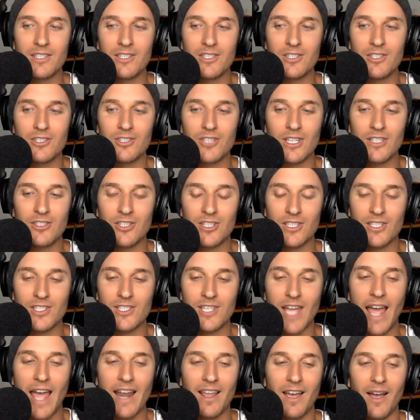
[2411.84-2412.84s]
she just
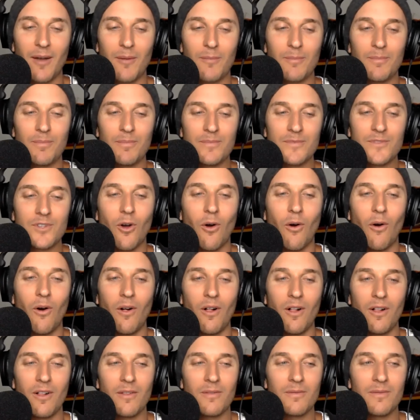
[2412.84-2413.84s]
sat up
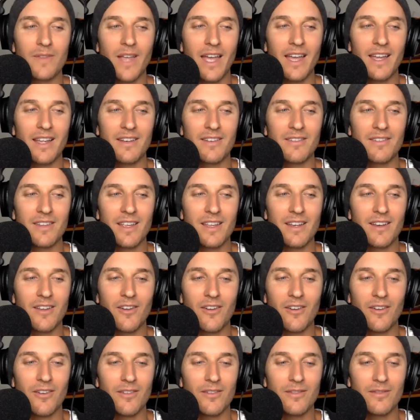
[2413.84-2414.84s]
tall and in
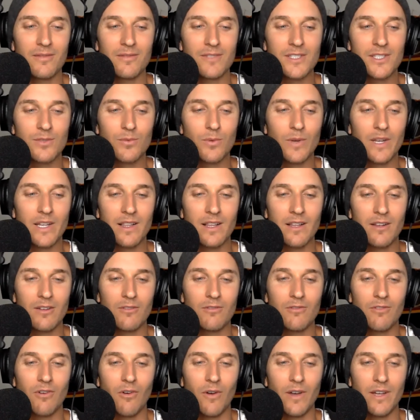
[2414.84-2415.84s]
her sweet
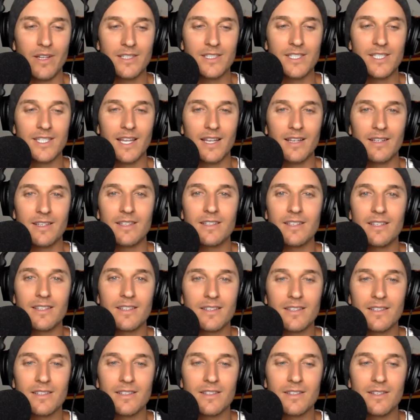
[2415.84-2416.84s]
little voice said,
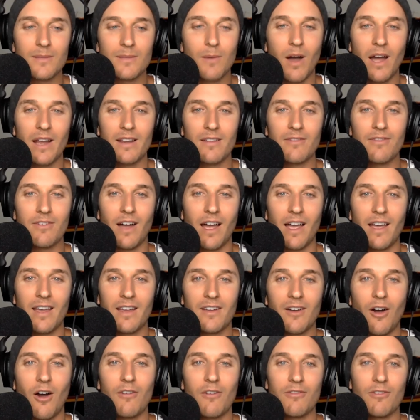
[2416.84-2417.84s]
"Do you mind if
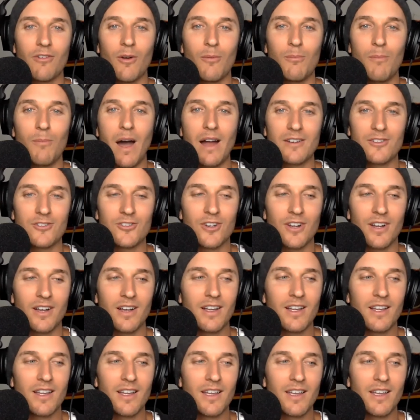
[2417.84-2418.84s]
I offer a
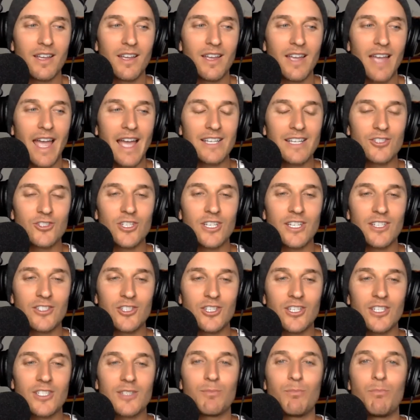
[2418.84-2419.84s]
mantra?" And she
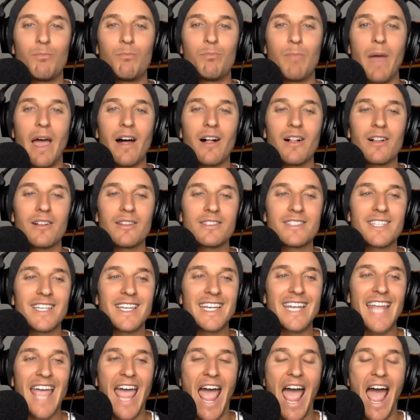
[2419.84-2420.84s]
just
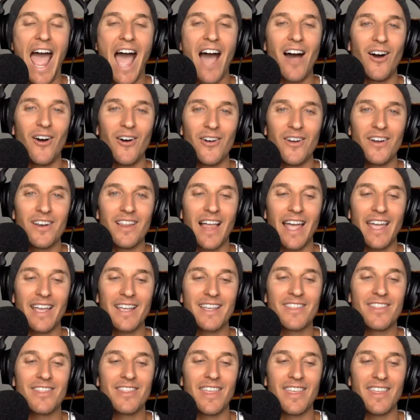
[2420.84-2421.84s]
belted out,
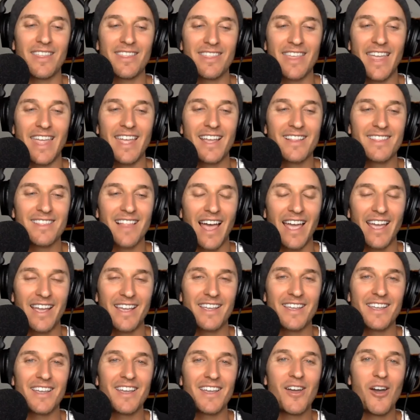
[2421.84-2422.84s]
like think like
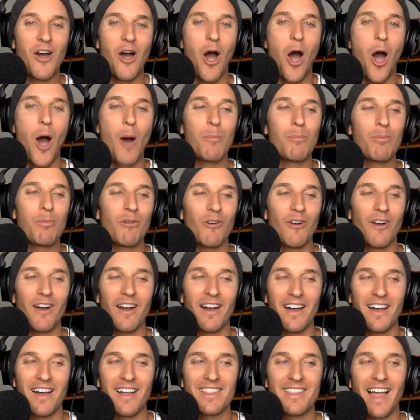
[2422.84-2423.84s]

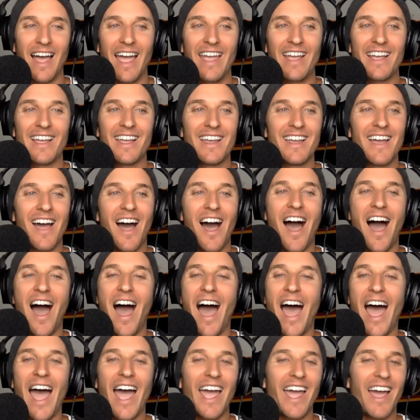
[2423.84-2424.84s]
opera, like
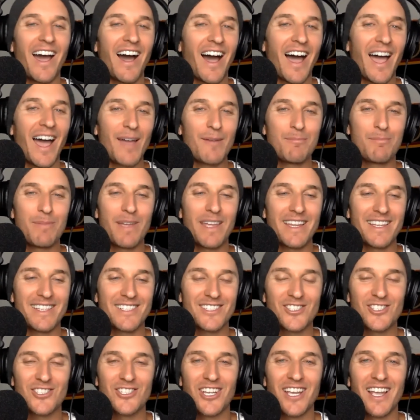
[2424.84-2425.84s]
high
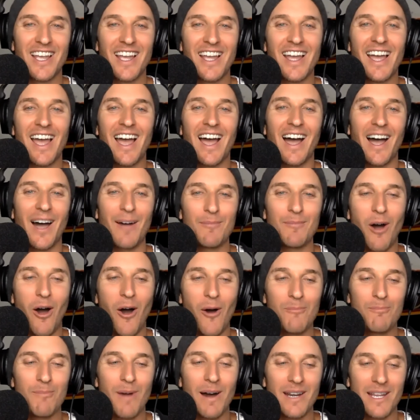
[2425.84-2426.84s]
pitch,
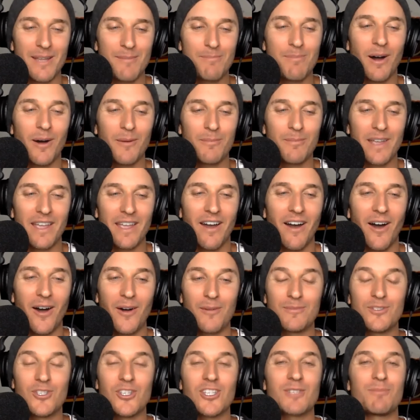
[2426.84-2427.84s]
Om Mani Padme
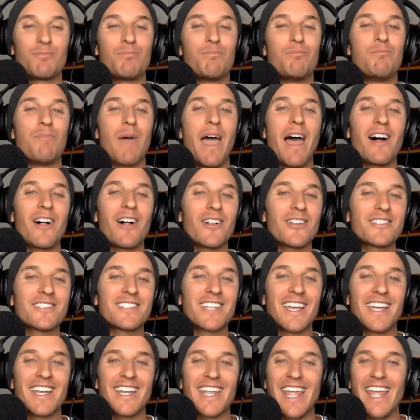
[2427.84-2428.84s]
Hum, just
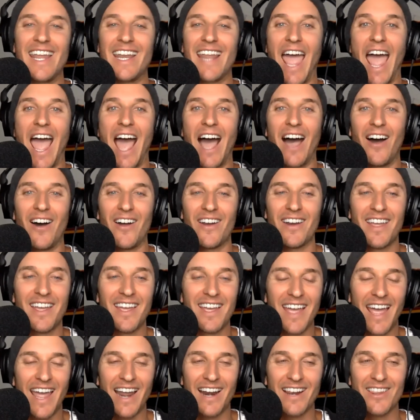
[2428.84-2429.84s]
belted it out.
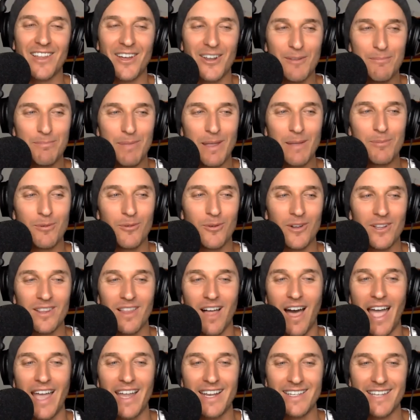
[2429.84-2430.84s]
And a lot of people were
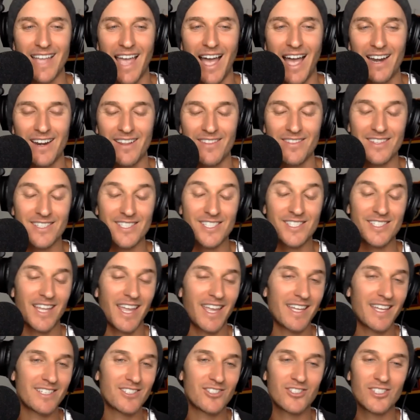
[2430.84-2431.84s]
lying down at this
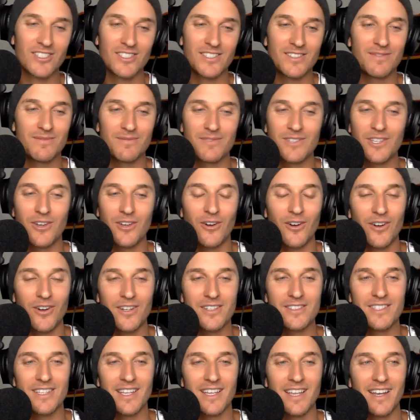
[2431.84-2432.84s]
stage, just
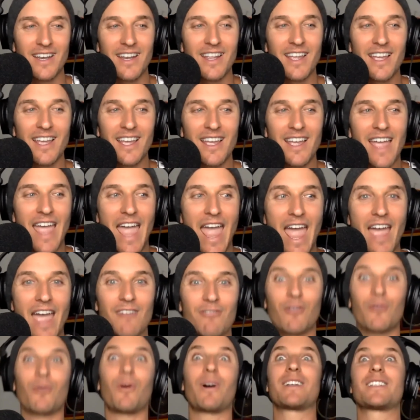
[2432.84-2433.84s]
cooked, and
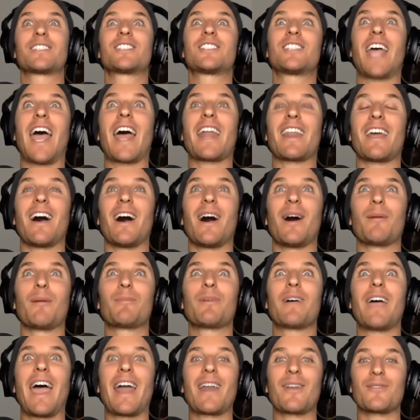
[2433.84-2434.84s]
everyone sat
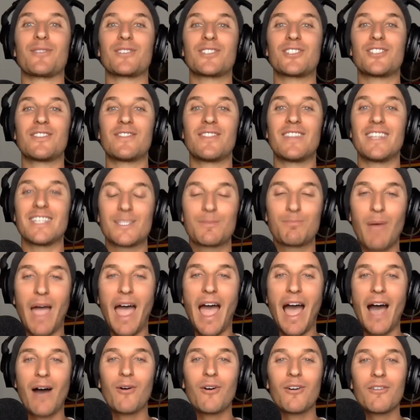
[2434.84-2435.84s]
up. And it was this
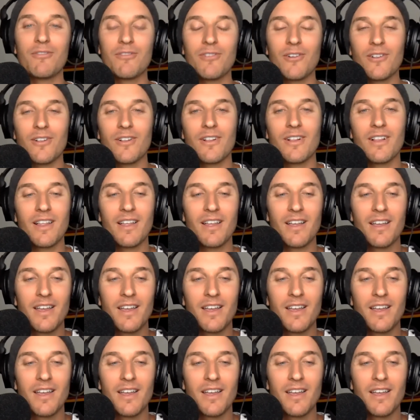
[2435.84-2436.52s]
powerful